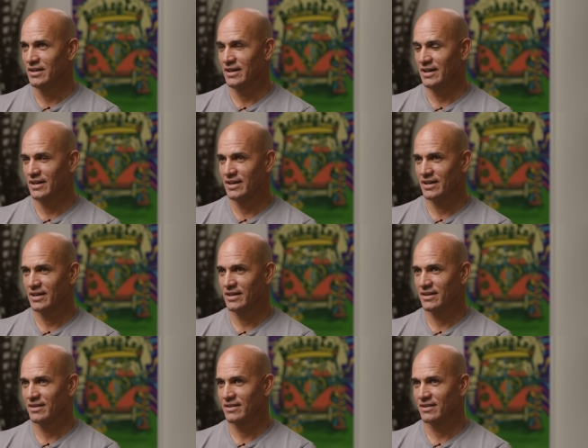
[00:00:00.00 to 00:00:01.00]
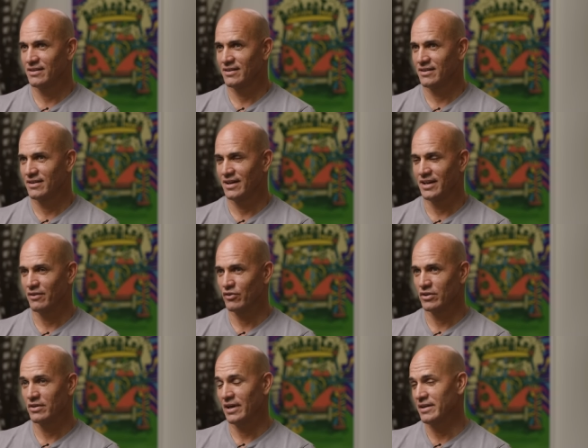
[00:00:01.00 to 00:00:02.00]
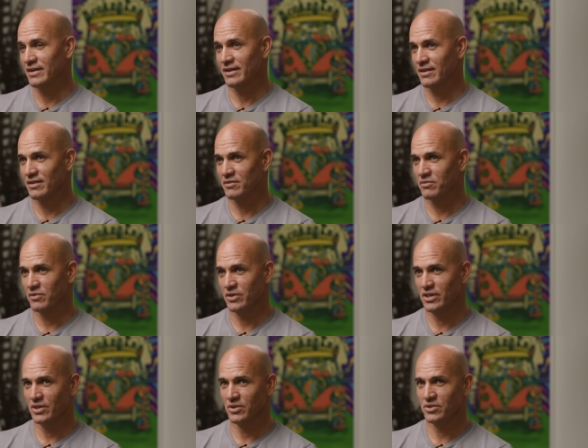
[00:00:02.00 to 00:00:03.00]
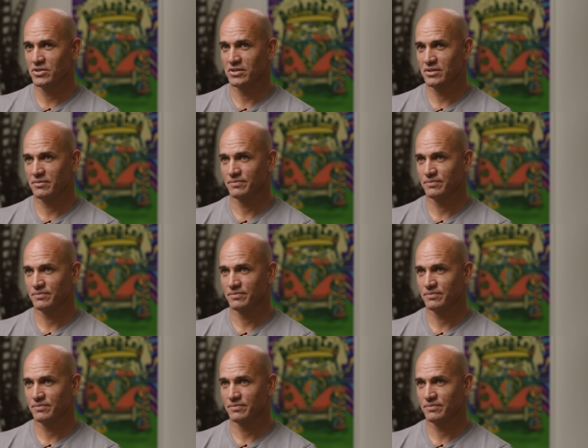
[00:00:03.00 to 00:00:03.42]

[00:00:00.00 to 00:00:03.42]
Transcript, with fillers: and uh, I never, I didn't for years.